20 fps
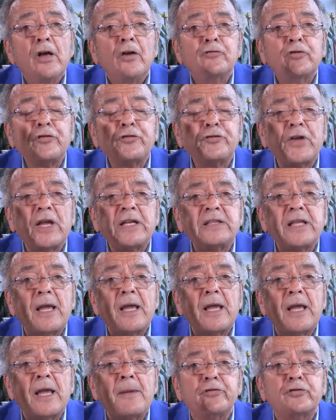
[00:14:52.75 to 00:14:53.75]
Just like they
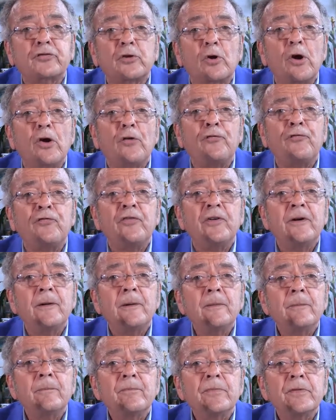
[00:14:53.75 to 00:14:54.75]
marched off
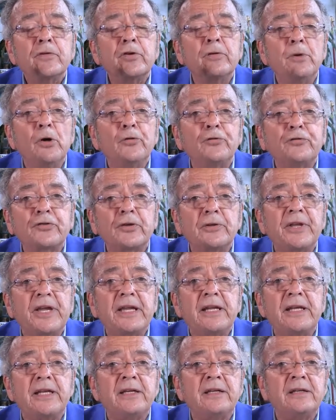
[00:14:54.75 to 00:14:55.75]
to
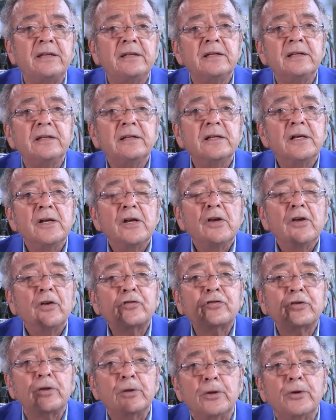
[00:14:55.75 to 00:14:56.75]
Mussolini,
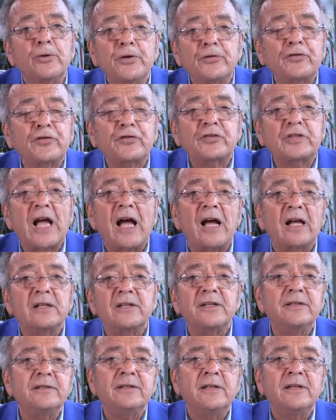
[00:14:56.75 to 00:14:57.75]
saluted
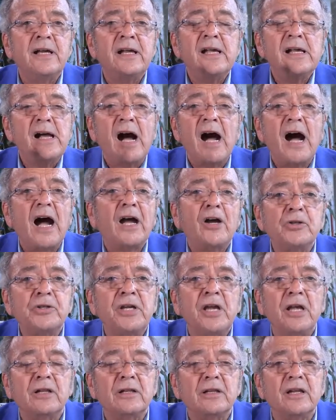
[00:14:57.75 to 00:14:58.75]
Stalin, Heil
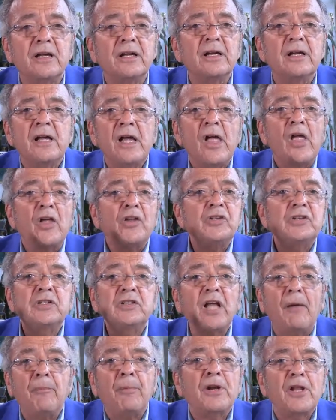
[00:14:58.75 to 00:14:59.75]
Hitler,
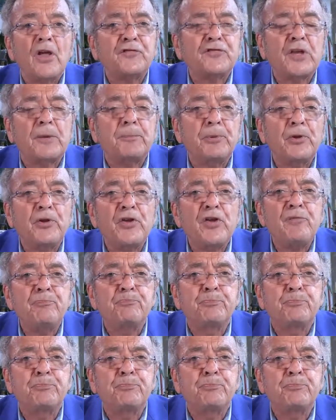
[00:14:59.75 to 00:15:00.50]
dumb enough to believe